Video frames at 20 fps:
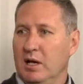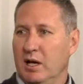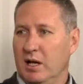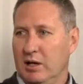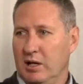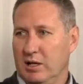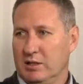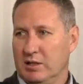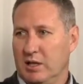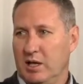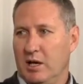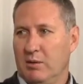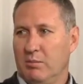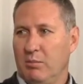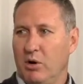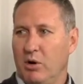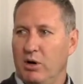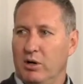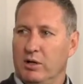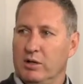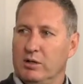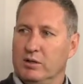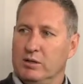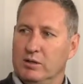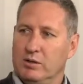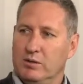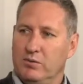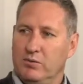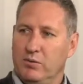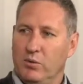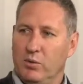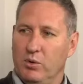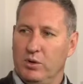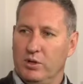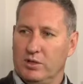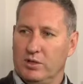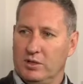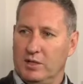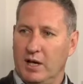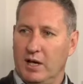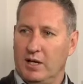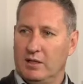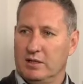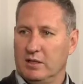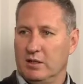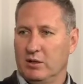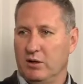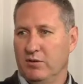and is there a market for this gas. And